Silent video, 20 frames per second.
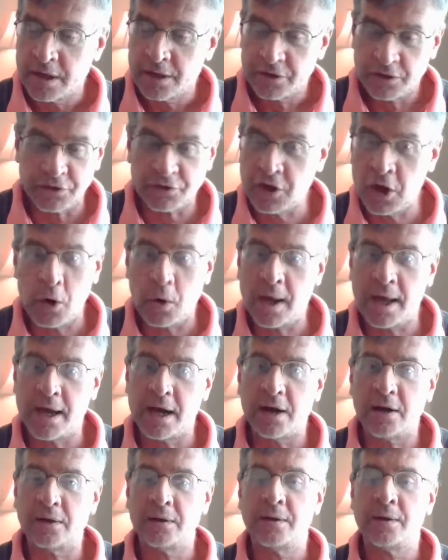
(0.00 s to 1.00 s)
There's no
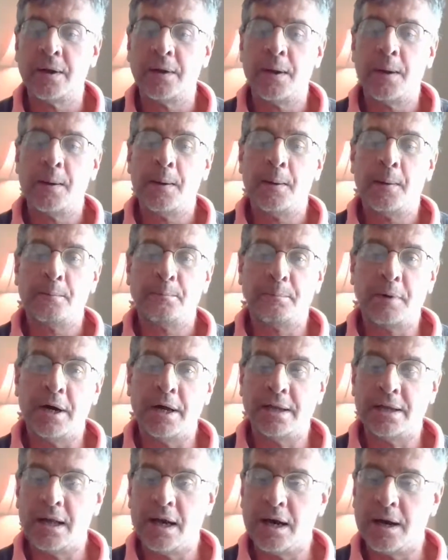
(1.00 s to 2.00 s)
hell,
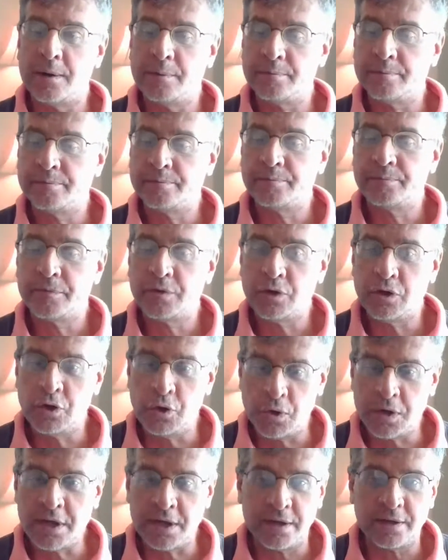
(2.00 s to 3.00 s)
but
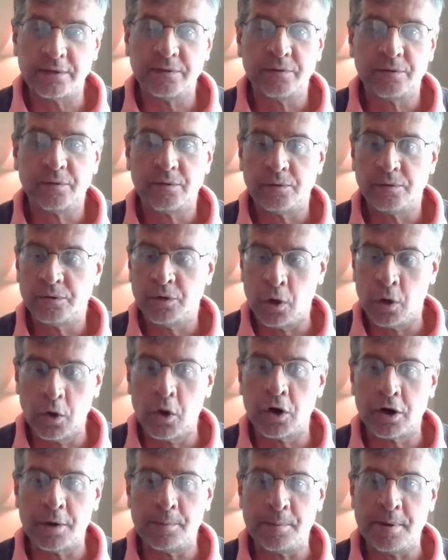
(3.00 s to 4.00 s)
you can no
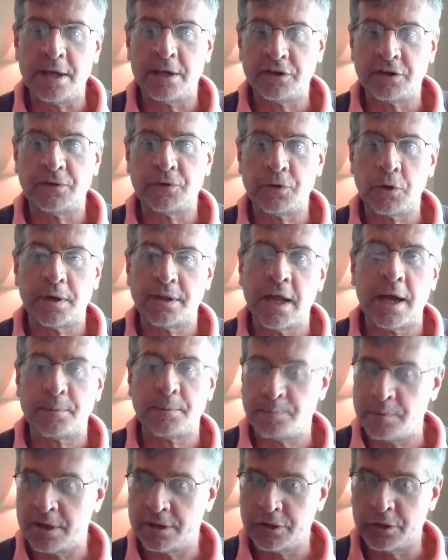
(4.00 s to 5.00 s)
longer be as if you had not
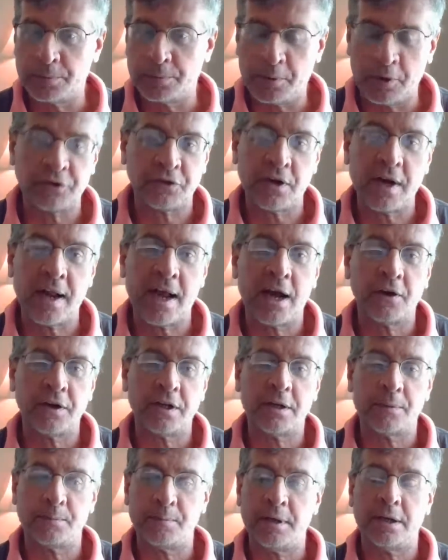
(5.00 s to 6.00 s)
been. Your personality
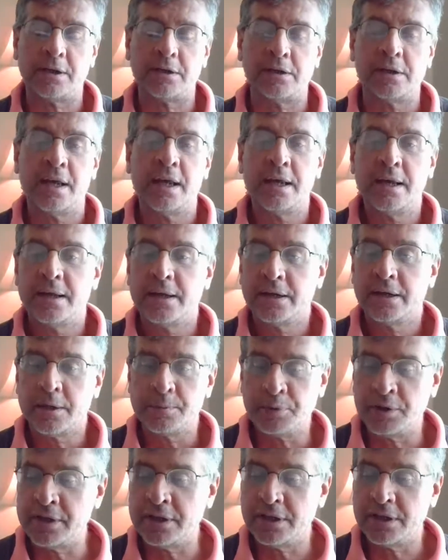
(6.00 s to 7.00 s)
can be
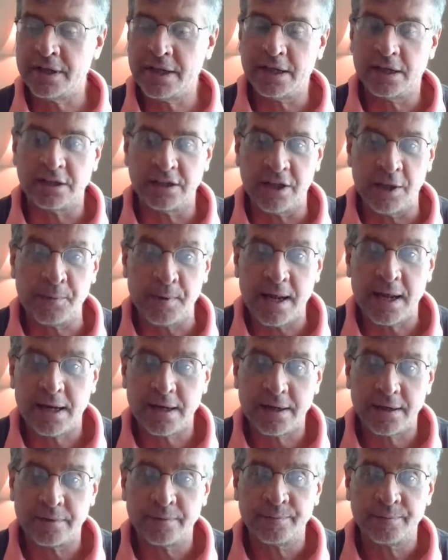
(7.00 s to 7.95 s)
completely eliminated.